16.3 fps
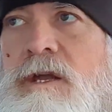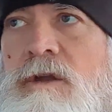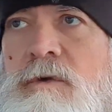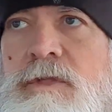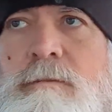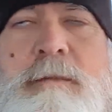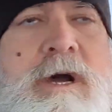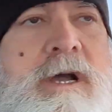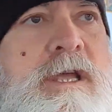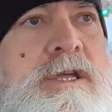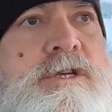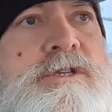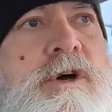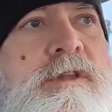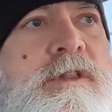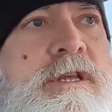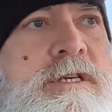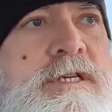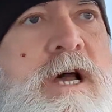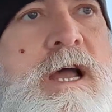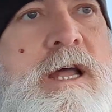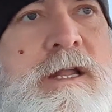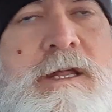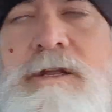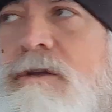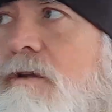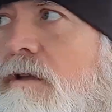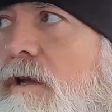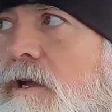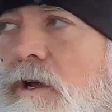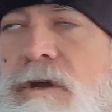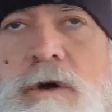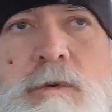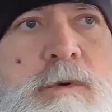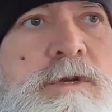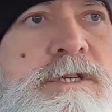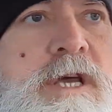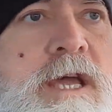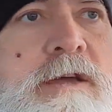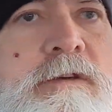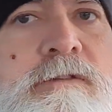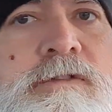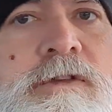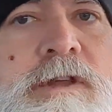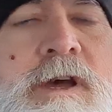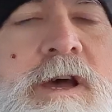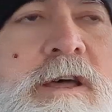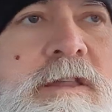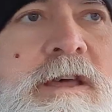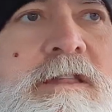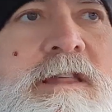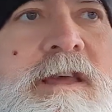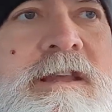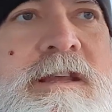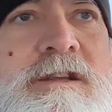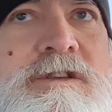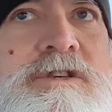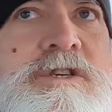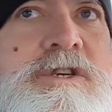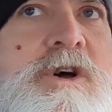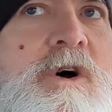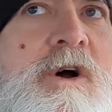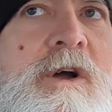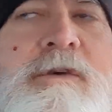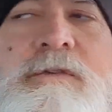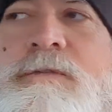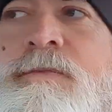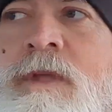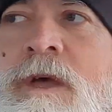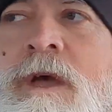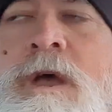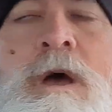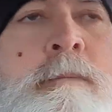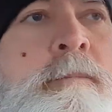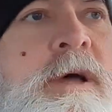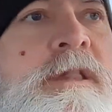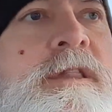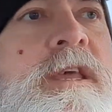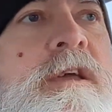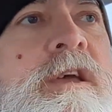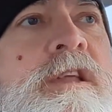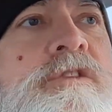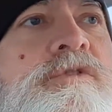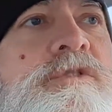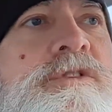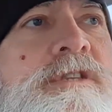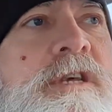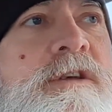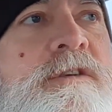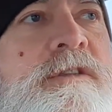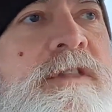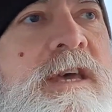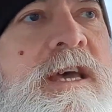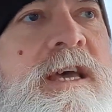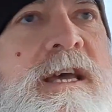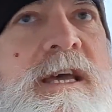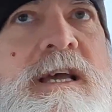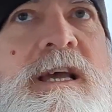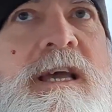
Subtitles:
the monkeys on this island were saved. They didn't starve. But the interesting thing